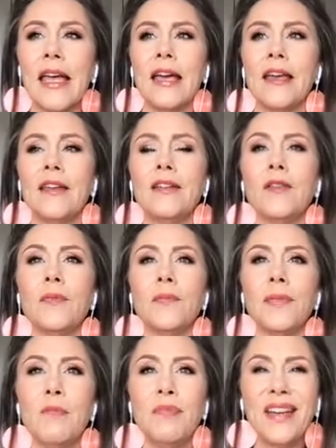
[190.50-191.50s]
And
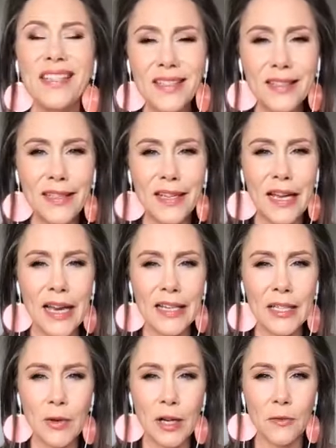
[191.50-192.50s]
basically
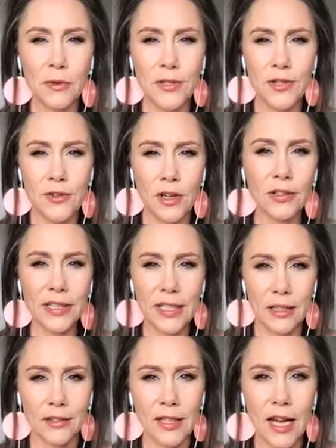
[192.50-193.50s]
anywhere we're struggling
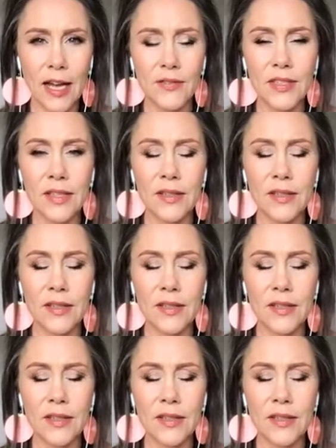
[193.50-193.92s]
in our lives